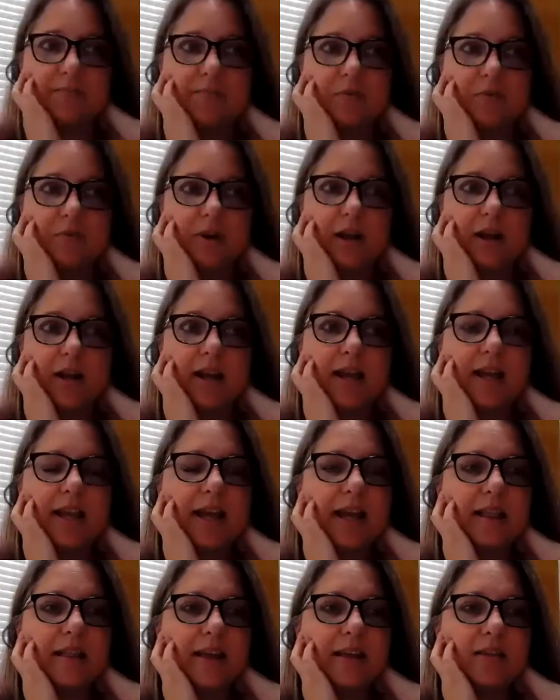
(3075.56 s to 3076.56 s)
And
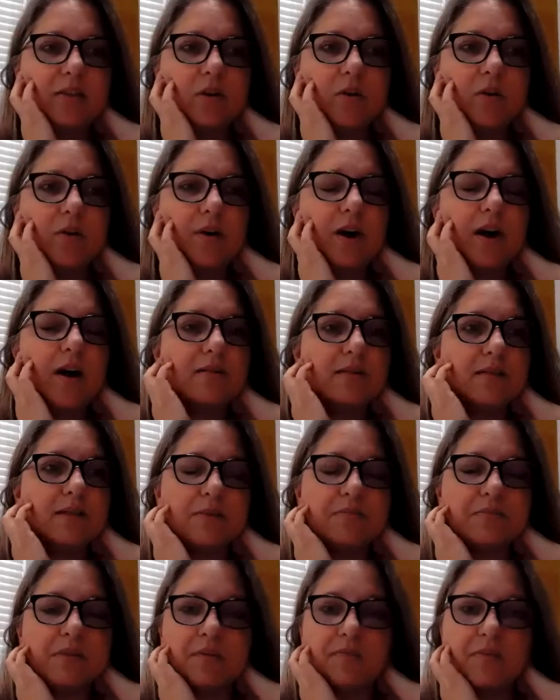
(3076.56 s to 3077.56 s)
I like the whole
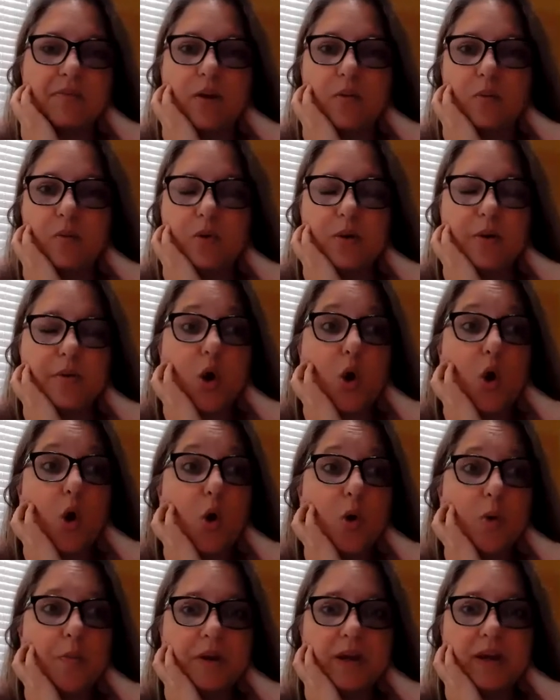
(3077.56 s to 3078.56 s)
concept of that we're the
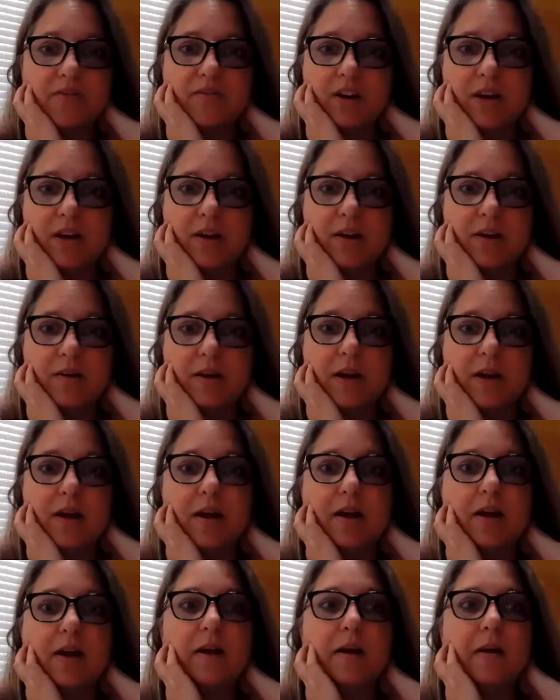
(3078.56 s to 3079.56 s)
hope-giving
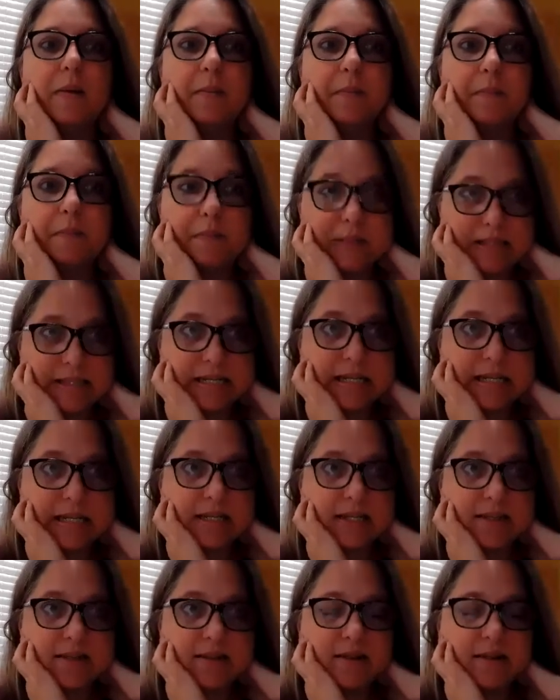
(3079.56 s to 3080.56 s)

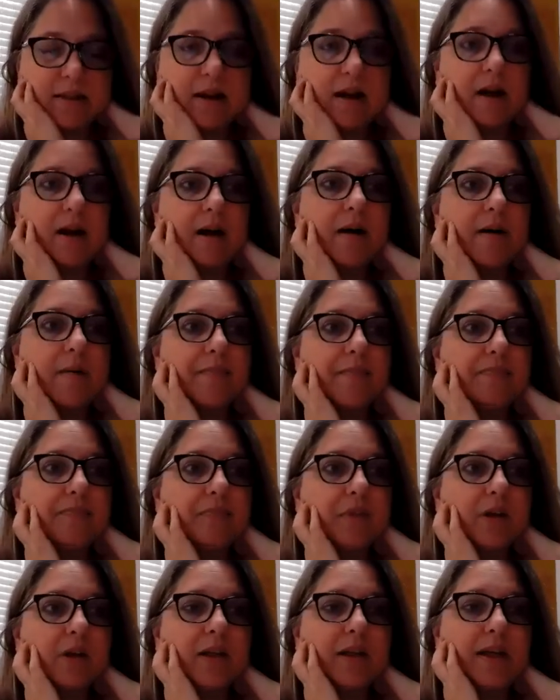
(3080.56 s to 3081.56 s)
business.
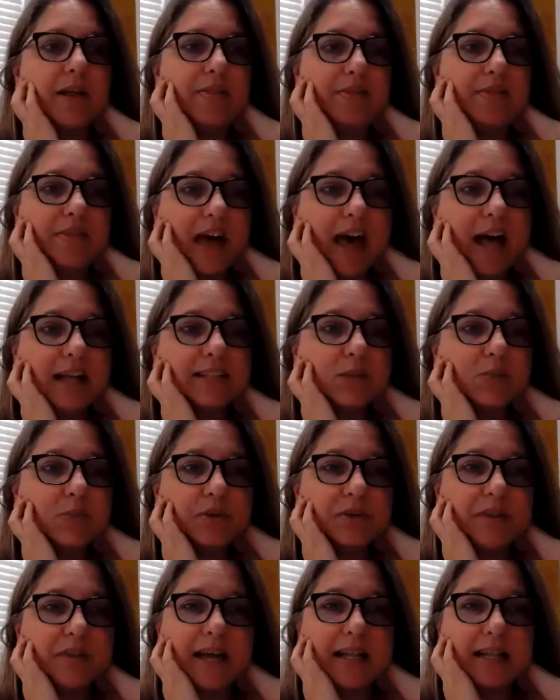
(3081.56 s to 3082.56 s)
And that's
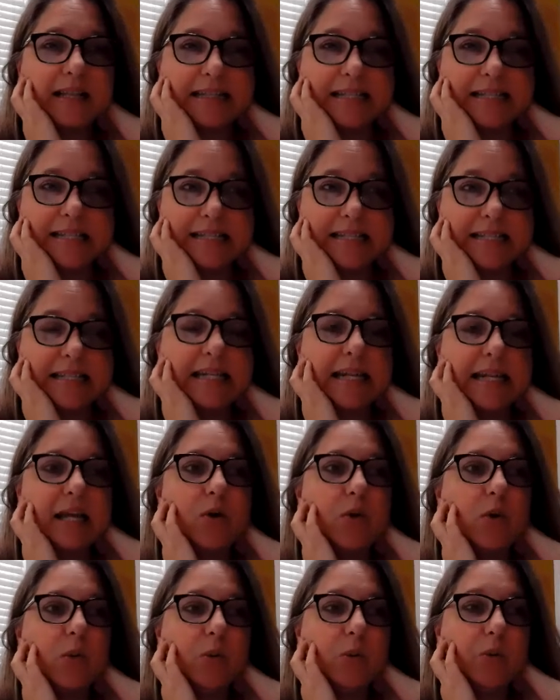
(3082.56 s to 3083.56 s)
where that
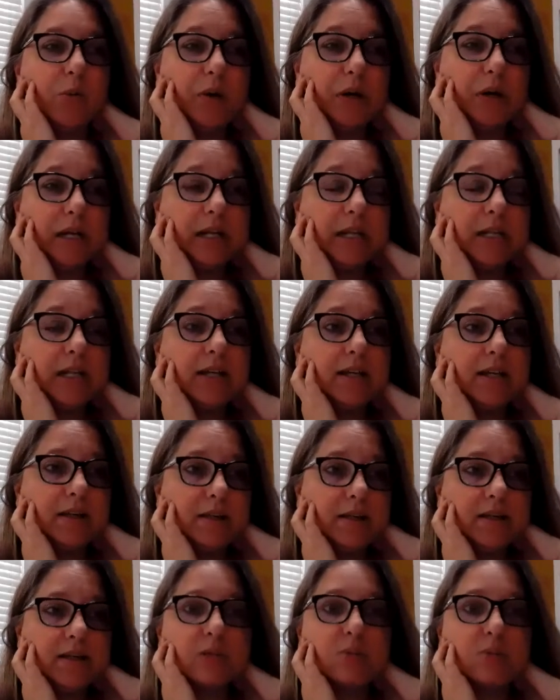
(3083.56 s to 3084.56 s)
listening really
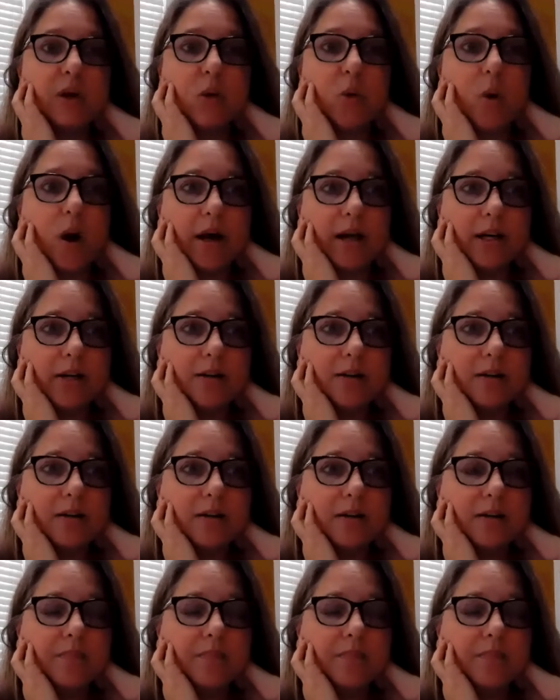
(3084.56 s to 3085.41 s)
is required.